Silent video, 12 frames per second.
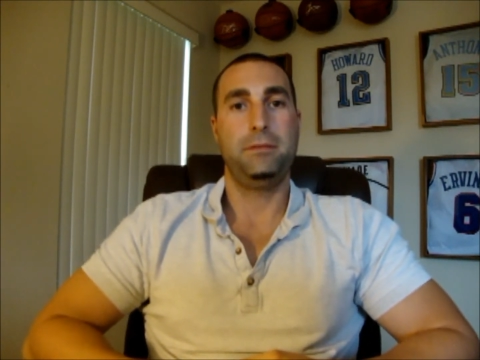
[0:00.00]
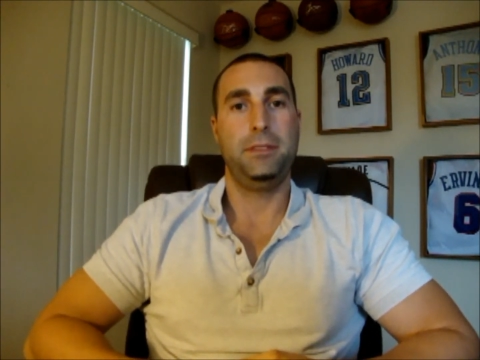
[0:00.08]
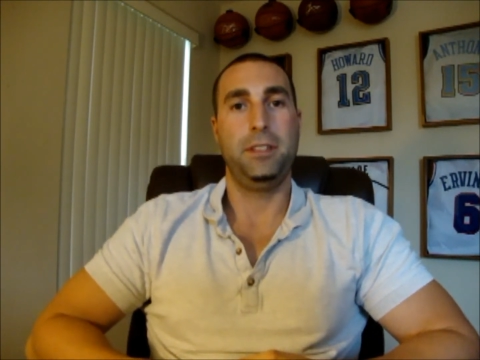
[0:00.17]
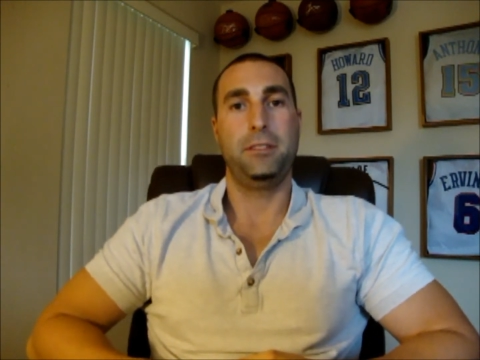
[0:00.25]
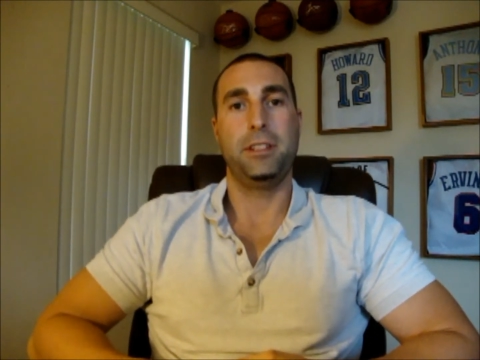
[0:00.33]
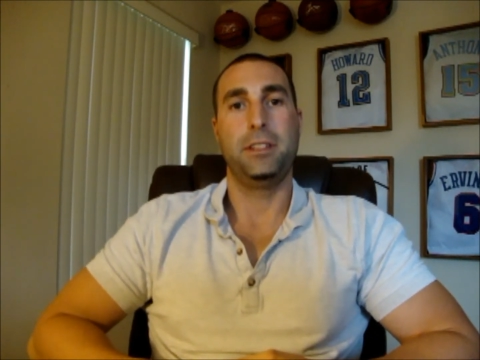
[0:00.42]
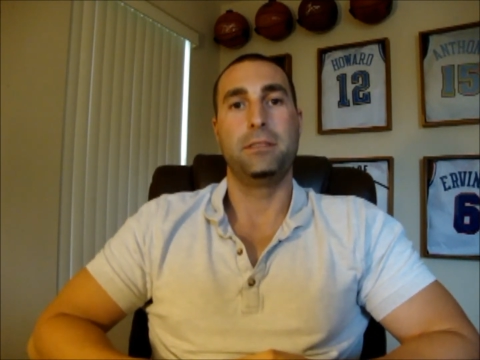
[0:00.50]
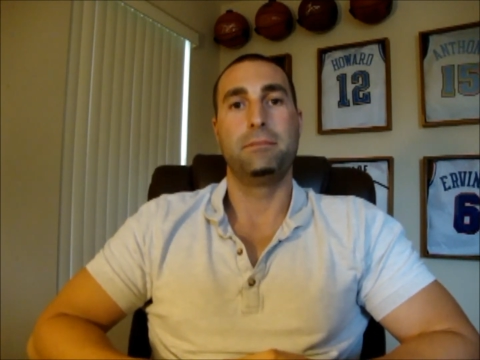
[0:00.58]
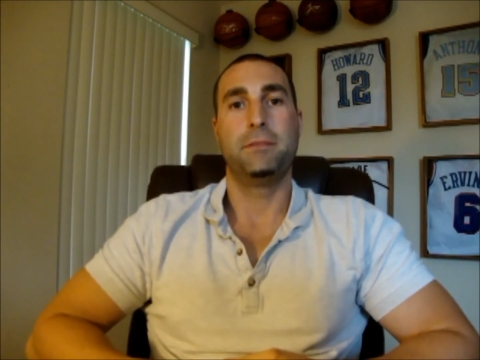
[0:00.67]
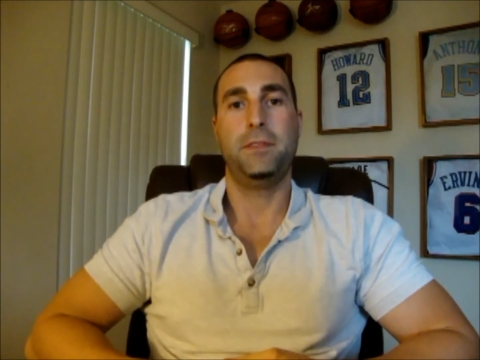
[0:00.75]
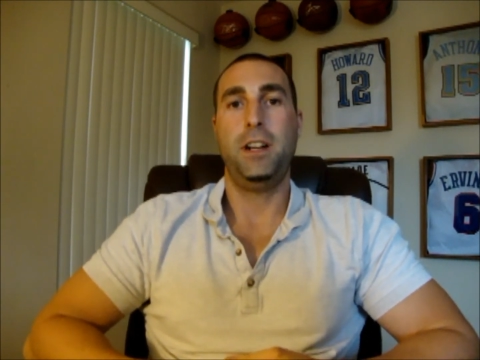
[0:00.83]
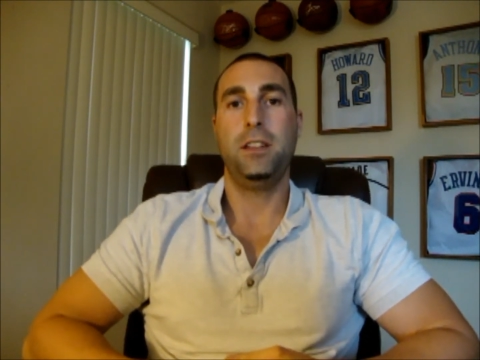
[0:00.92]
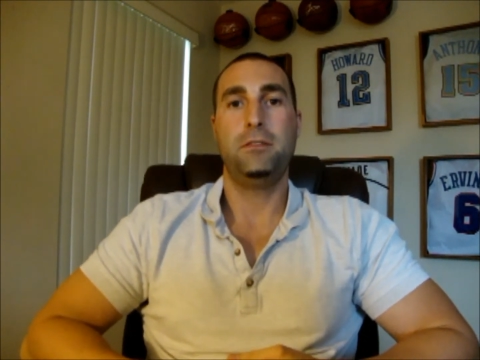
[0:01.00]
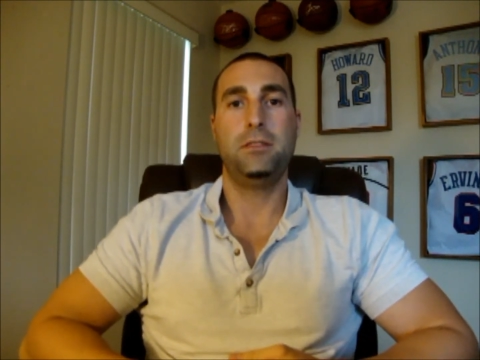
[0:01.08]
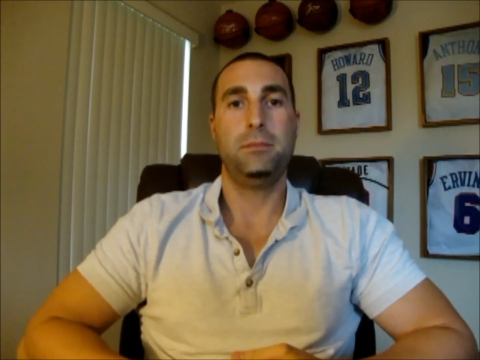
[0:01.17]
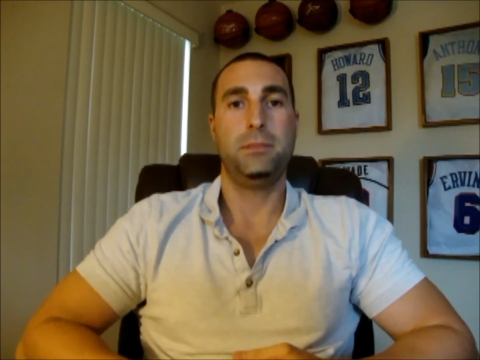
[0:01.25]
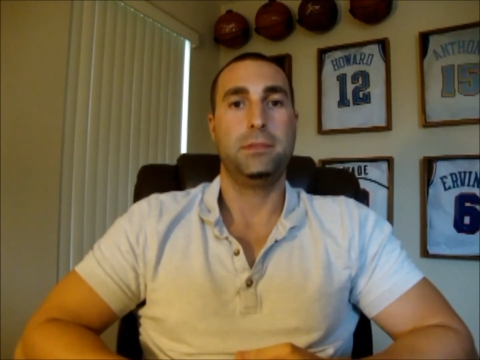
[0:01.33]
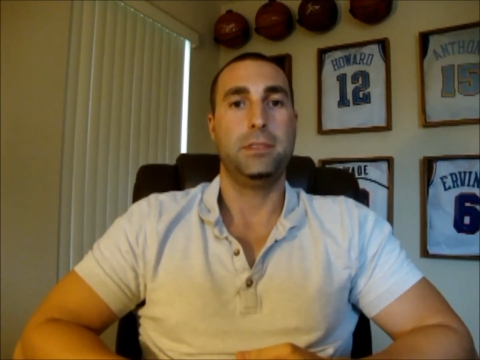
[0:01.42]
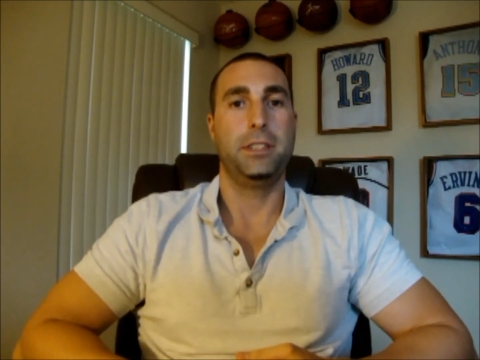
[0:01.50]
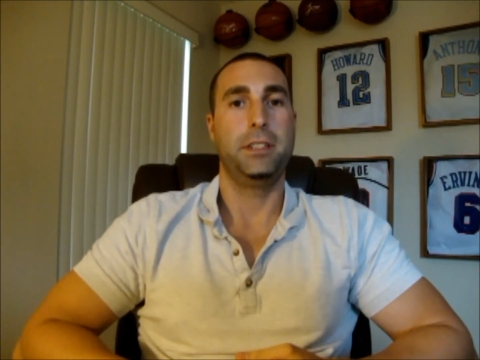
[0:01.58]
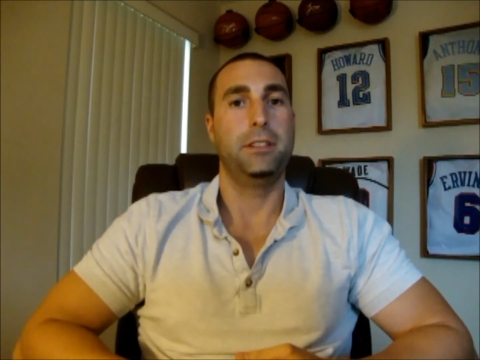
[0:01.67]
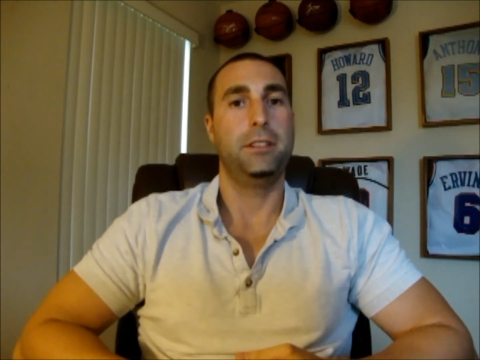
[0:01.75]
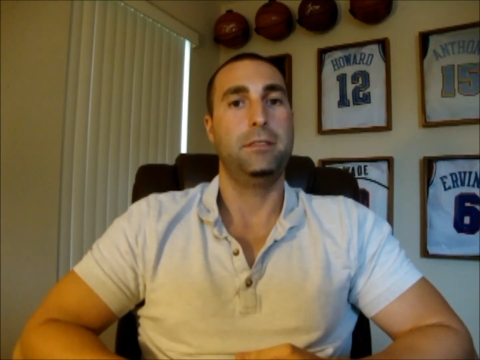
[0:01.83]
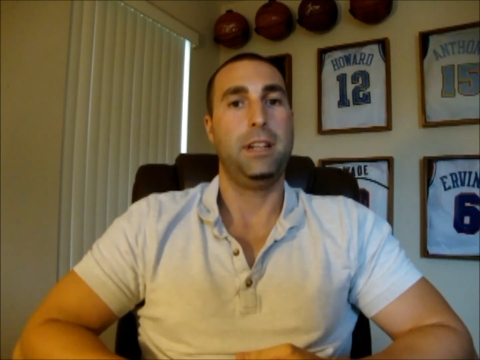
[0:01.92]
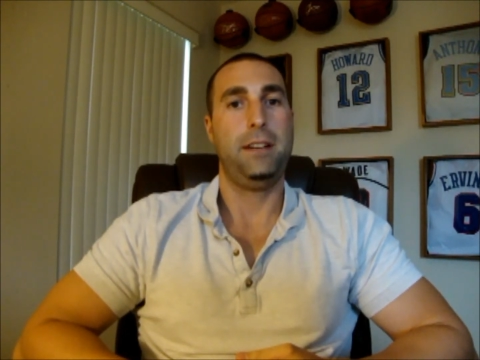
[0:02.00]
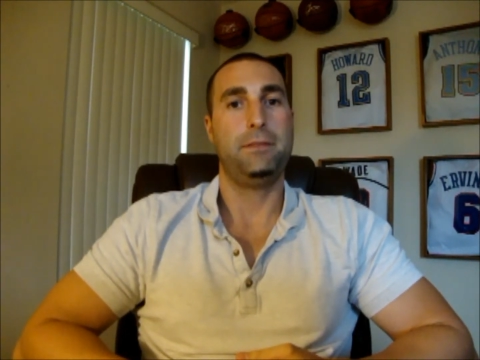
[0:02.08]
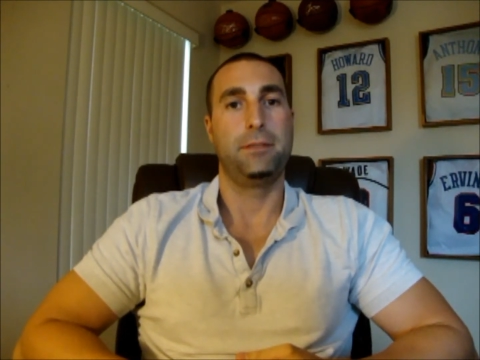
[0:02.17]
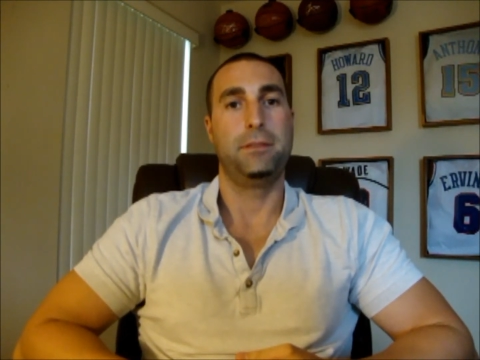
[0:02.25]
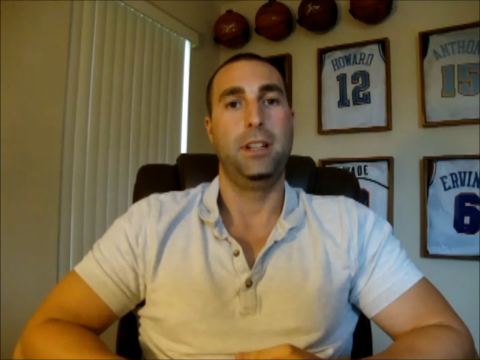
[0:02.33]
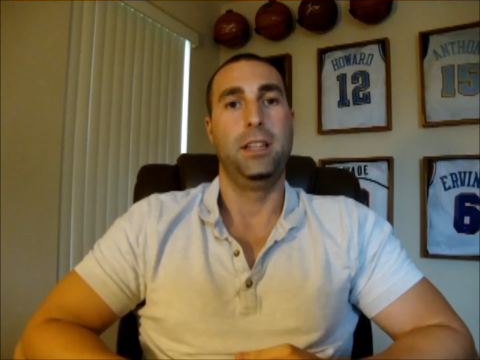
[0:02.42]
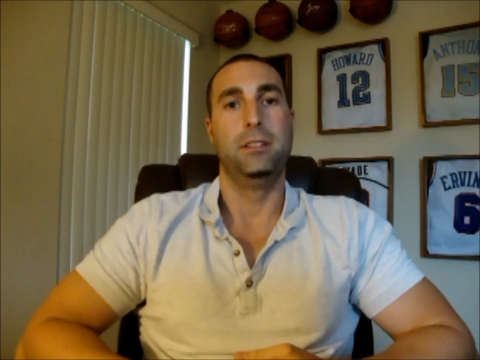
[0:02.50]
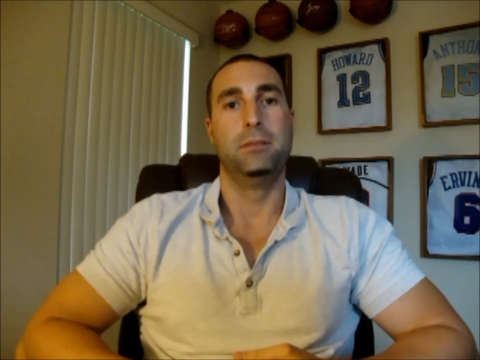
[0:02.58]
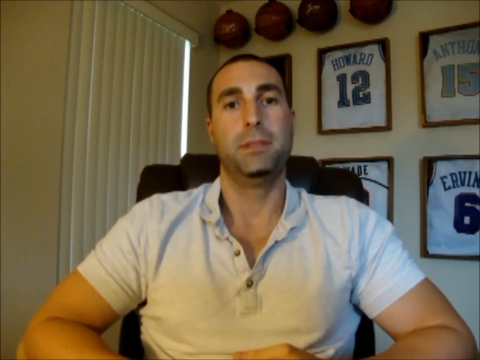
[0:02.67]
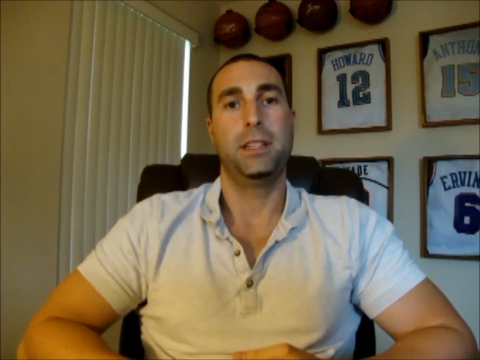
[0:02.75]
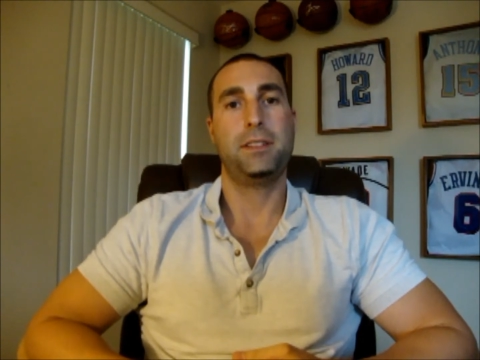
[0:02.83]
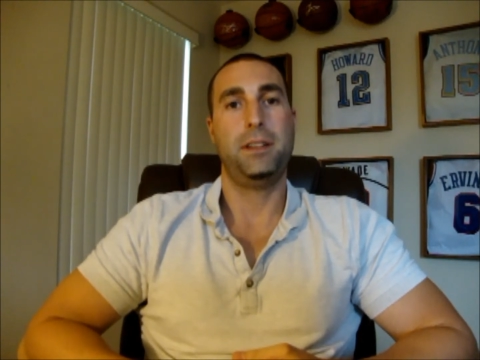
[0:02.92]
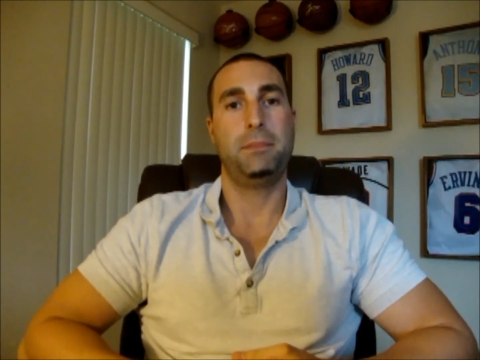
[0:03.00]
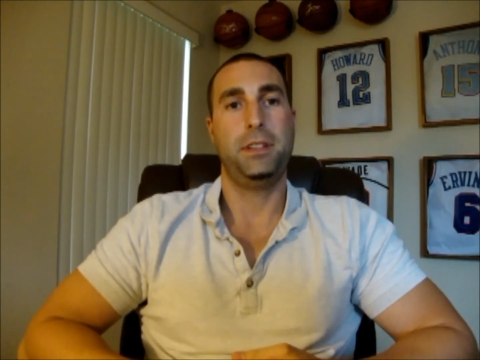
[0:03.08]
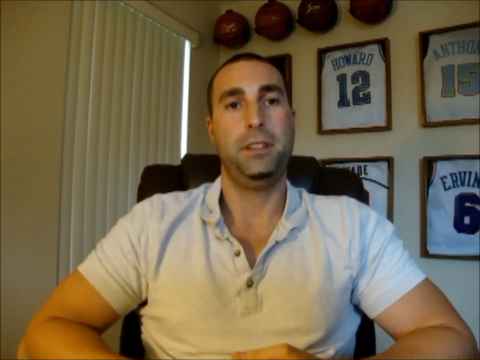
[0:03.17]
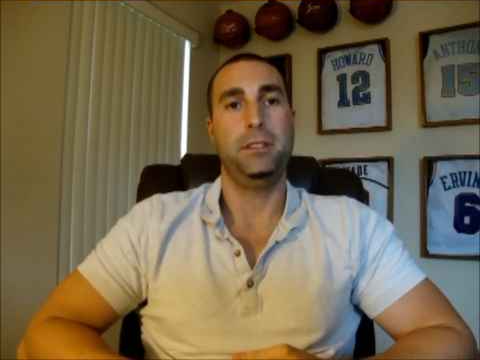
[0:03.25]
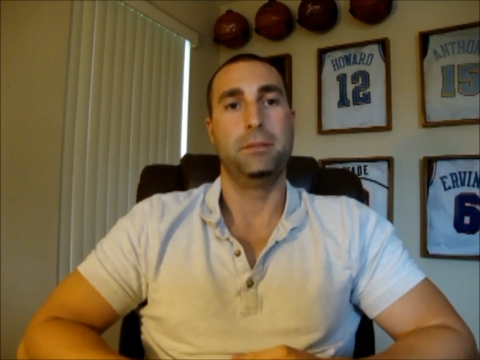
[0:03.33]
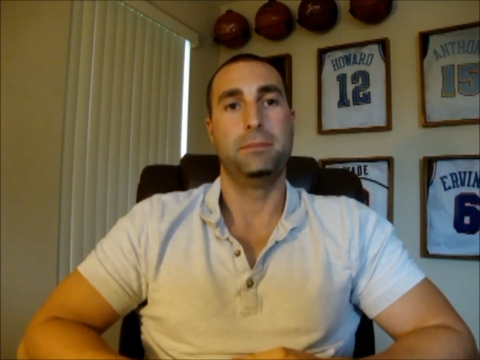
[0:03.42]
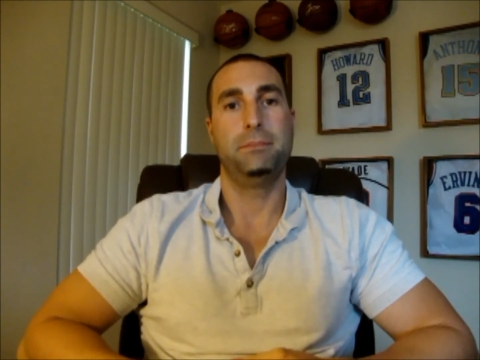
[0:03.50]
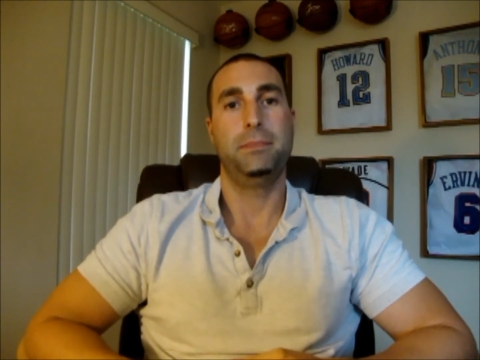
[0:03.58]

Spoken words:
You can follow them, or you don't have to follow them. That's up to you.